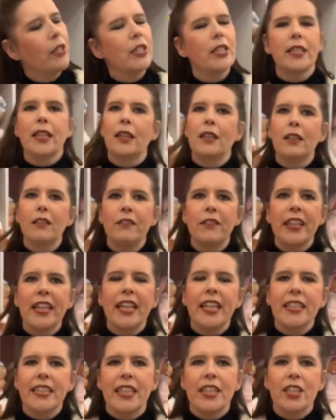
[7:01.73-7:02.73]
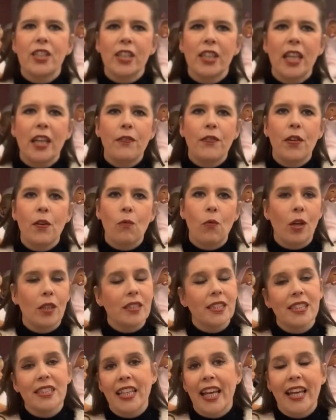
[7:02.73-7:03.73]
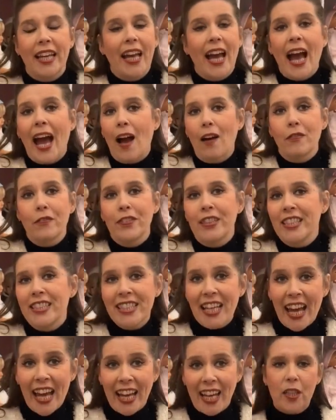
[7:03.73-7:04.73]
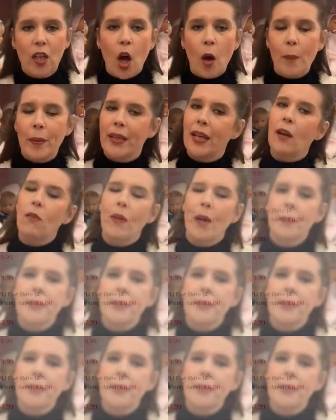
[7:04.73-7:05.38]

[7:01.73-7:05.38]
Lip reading: which is a lovely addition if you want to take her out for the day. You can hop on our